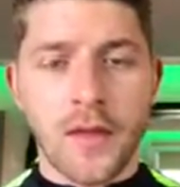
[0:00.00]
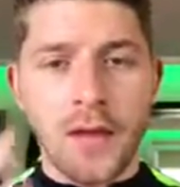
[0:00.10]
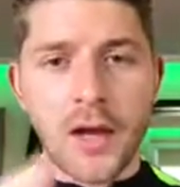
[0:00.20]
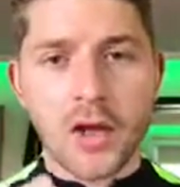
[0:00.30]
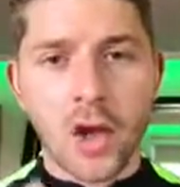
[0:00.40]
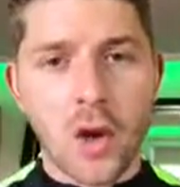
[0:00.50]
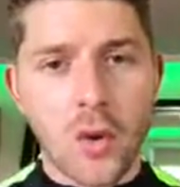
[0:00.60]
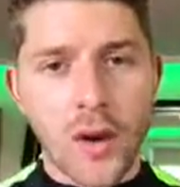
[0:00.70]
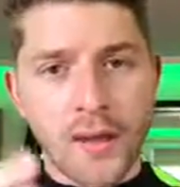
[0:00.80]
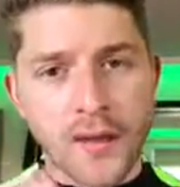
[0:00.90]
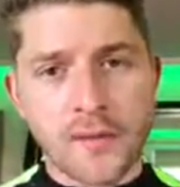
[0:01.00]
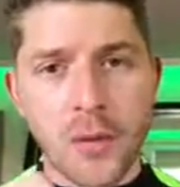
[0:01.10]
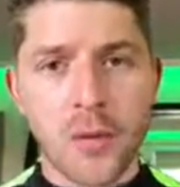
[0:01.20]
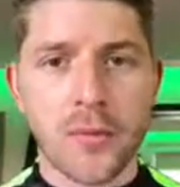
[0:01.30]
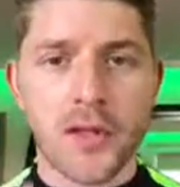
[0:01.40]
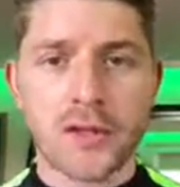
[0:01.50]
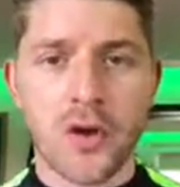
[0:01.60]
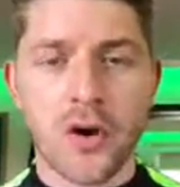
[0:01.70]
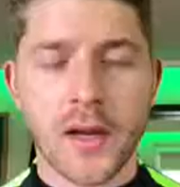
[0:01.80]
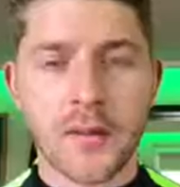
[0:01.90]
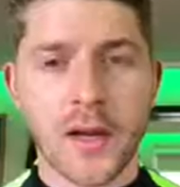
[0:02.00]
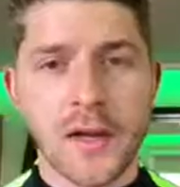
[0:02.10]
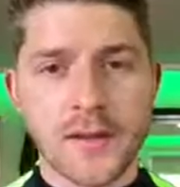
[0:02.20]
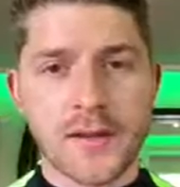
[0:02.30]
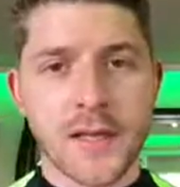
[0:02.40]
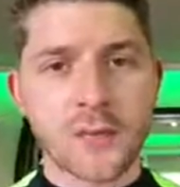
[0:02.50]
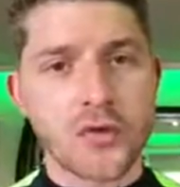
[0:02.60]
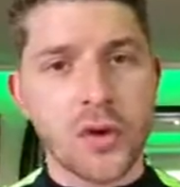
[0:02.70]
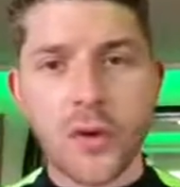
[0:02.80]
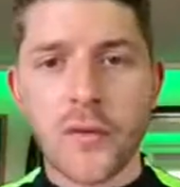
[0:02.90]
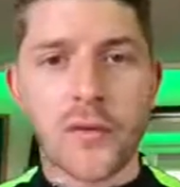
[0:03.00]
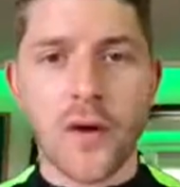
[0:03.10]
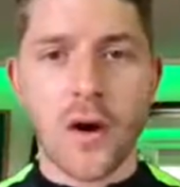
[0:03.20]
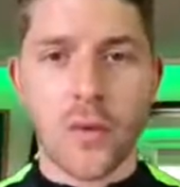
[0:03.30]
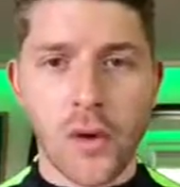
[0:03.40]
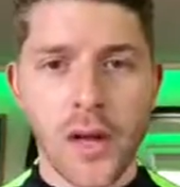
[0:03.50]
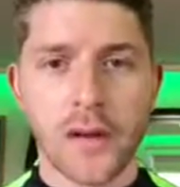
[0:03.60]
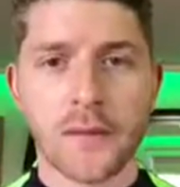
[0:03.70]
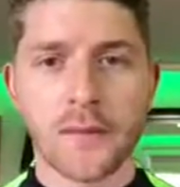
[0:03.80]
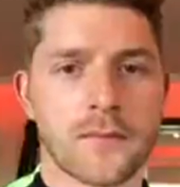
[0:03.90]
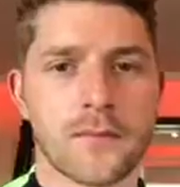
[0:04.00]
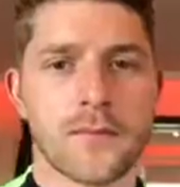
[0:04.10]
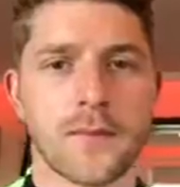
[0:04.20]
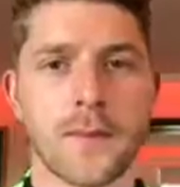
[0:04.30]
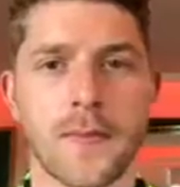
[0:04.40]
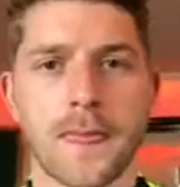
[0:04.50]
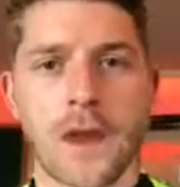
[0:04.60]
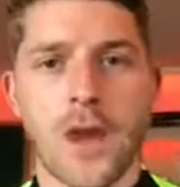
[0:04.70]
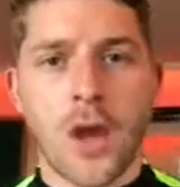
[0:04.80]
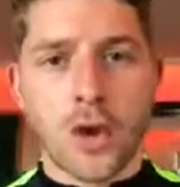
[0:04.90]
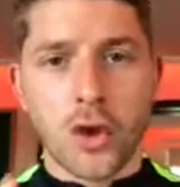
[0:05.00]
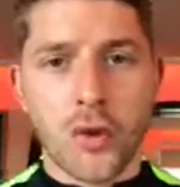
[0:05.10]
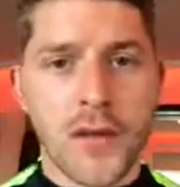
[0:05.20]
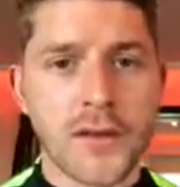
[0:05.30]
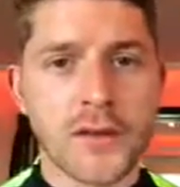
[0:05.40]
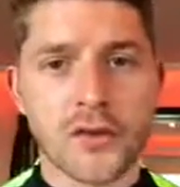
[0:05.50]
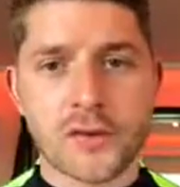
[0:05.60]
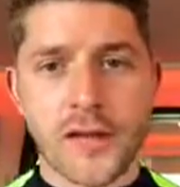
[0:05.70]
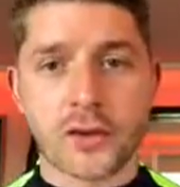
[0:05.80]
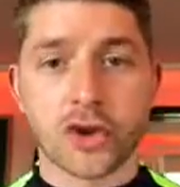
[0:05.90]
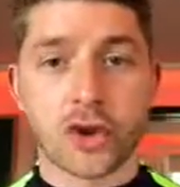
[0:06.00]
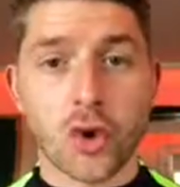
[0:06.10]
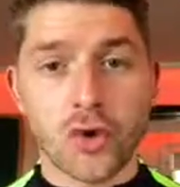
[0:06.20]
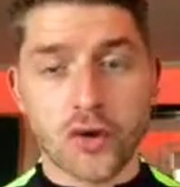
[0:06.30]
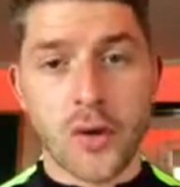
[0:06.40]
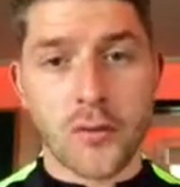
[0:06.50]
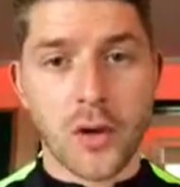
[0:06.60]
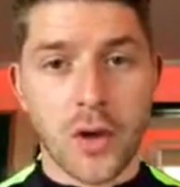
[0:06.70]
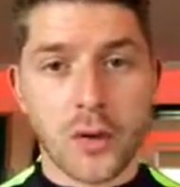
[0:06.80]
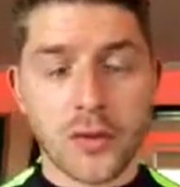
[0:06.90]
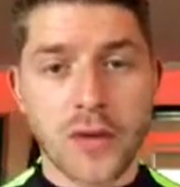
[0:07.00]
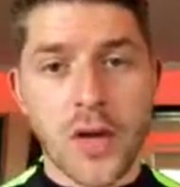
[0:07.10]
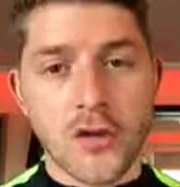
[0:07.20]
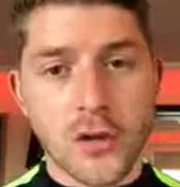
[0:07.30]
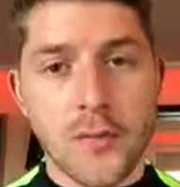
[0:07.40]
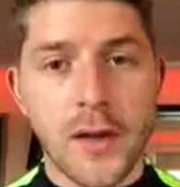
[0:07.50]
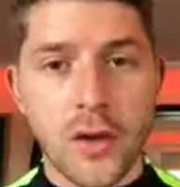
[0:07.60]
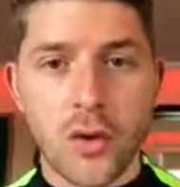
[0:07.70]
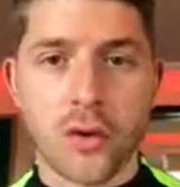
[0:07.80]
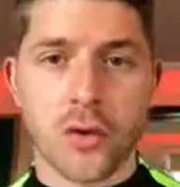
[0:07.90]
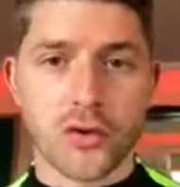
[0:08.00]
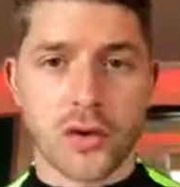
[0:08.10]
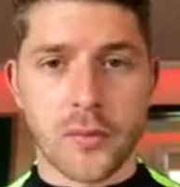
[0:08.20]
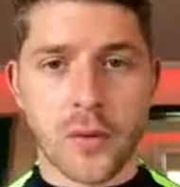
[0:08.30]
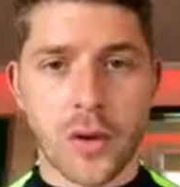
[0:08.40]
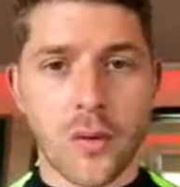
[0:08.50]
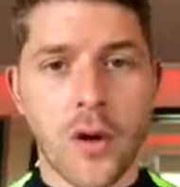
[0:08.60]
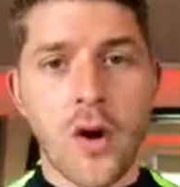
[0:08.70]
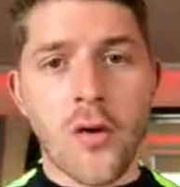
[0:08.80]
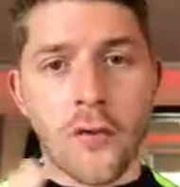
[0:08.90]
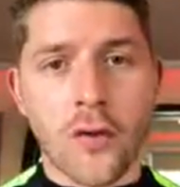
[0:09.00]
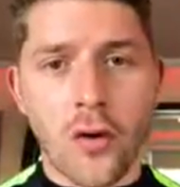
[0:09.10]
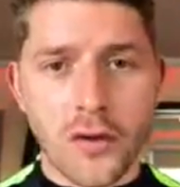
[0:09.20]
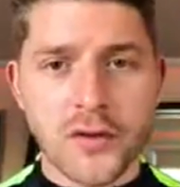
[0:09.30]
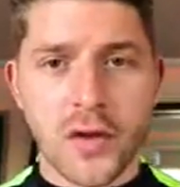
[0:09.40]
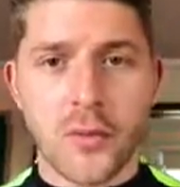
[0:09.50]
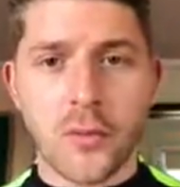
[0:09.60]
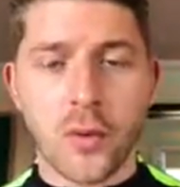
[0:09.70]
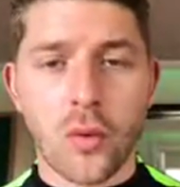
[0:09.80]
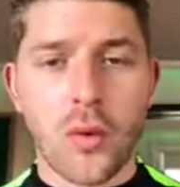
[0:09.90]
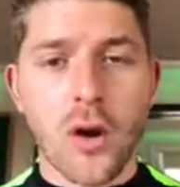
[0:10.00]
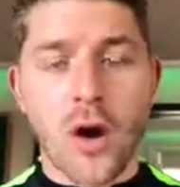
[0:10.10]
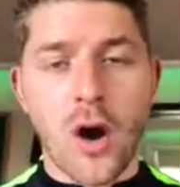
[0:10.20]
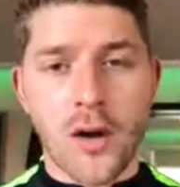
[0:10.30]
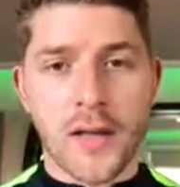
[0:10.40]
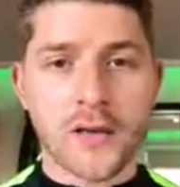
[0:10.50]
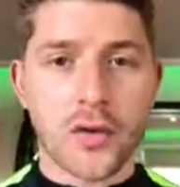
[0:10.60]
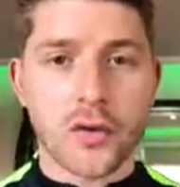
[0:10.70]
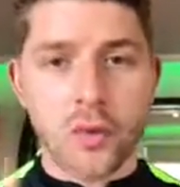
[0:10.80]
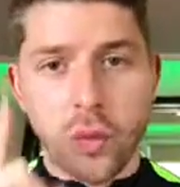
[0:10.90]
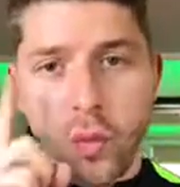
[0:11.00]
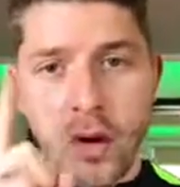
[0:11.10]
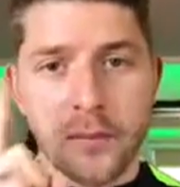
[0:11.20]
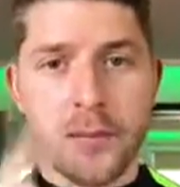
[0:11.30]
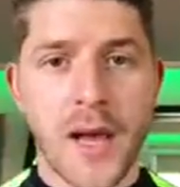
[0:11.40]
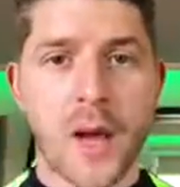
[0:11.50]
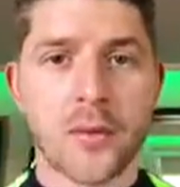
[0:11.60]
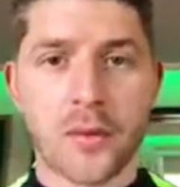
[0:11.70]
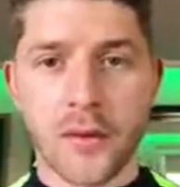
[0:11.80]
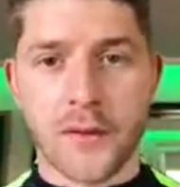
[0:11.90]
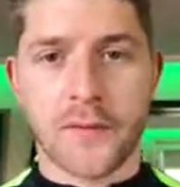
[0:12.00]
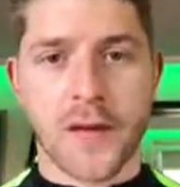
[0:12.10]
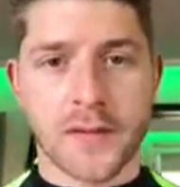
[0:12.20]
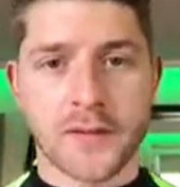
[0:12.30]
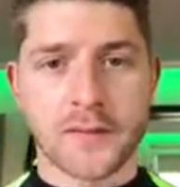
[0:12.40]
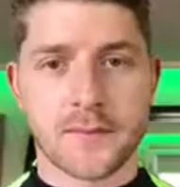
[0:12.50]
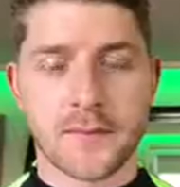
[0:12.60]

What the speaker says: That goal at this moment in time seems too far away. You need to set short-term goals to meet your long-term goal. For example, I need to lose 1 pound of body fat.